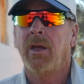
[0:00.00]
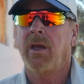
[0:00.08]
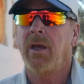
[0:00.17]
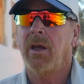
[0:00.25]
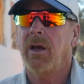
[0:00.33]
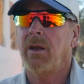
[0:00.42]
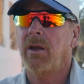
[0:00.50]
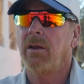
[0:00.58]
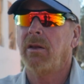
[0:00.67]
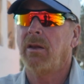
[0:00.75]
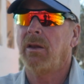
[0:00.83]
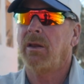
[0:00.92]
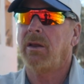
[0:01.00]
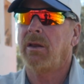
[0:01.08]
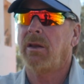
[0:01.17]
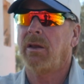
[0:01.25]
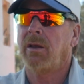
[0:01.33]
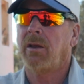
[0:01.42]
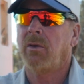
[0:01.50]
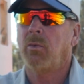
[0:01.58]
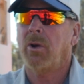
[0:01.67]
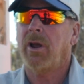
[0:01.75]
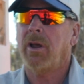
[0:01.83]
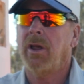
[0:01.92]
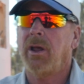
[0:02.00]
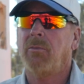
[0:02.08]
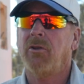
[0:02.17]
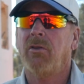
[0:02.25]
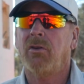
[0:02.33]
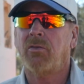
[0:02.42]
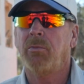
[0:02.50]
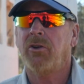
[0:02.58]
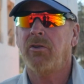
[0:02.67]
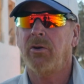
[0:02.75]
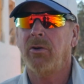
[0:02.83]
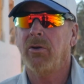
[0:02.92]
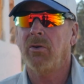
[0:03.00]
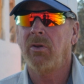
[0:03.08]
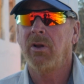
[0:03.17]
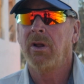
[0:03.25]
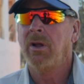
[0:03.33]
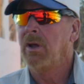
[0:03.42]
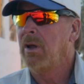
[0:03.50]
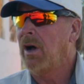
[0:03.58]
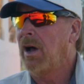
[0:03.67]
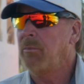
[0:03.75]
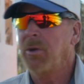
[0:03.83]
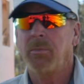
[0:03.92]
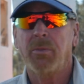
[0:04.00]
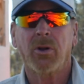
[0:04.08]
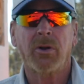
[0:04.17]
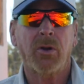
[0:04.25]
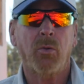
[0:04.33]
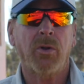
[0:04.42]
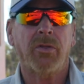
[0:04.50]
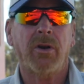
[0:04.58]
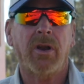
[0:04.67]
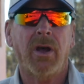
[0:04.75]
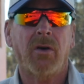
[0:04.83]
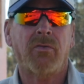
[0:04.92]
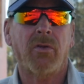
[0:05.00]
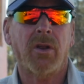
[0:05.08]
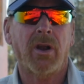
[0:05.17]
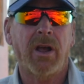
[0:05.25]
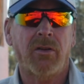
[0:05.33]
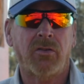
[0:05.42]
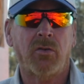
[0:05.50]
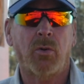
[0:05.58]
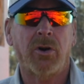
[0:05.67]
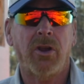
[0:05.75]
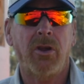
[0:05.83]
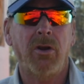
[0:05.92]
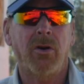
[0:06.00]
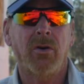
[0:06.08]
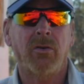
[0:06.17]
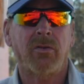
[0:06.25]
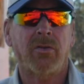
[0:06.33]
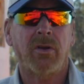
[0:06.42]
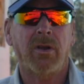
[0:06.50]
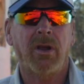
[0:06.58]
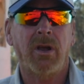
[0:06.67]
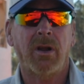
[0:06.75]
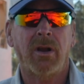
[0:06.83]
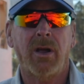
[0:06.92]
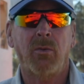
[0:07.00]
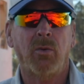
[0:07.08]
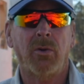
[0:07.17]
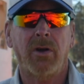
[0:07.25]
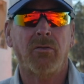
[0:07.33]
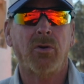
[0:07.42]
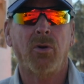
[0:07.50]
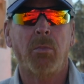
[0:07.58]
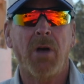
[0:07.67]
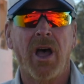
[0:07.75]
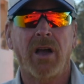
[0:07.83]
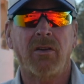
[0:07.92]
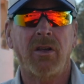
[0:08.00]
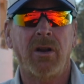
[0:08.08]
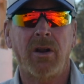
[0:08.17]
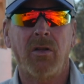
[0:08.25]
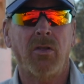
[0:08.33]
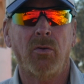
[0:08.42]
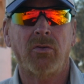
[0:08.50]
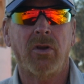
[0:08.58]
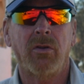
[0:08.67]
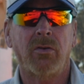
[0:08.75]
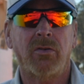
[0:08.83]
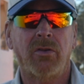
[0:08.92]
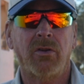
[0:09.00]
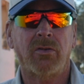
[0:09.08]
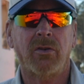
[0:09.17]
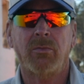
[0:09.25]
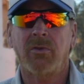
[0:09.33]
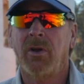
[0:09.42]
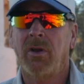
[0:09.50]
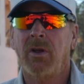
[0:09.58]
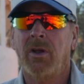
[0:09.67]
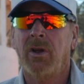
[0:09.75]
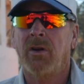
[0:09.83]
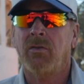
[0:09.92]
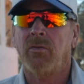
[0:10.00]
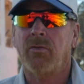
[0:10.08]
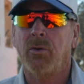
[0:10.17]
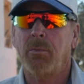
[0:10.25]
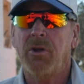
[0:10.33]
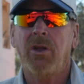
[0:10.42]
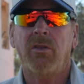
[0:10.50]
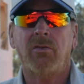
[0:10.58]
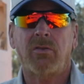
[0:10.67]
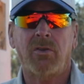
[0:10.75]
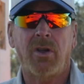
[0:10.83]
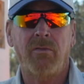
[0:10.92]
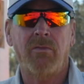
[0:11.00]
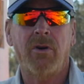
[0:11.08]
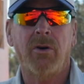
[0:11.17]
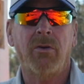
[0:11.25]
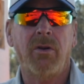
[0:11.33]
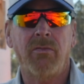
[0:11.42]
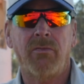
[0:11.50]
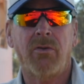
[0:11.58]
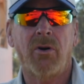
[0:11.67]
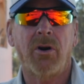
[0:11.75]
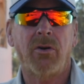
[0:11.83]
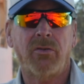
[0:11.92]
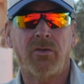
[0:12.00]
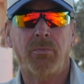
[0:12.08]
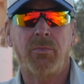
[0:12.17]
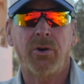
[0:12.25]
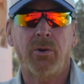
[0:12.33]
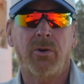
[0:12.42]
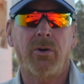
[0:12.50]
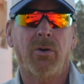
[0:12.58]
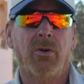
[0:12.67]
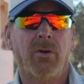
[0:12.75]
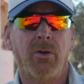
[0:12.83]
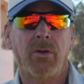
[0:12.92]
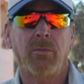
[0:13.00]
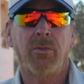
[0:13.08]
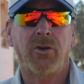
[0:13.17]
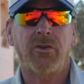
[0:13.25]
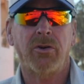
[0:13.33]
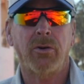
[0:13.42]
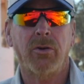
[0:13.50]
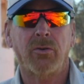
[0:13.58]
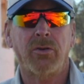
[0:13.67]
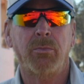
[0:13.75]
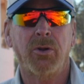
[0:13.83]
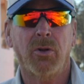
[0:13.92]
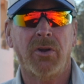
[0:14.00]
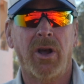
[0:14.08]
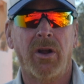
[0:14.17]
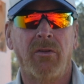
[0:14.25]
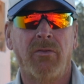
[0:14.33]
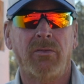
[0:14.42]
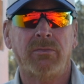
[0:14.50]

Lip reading: And when I came to this material, I've been building with it now for the last 20 years, and I will never go back to any of those other systems. For me, this is a very far superior material to build out of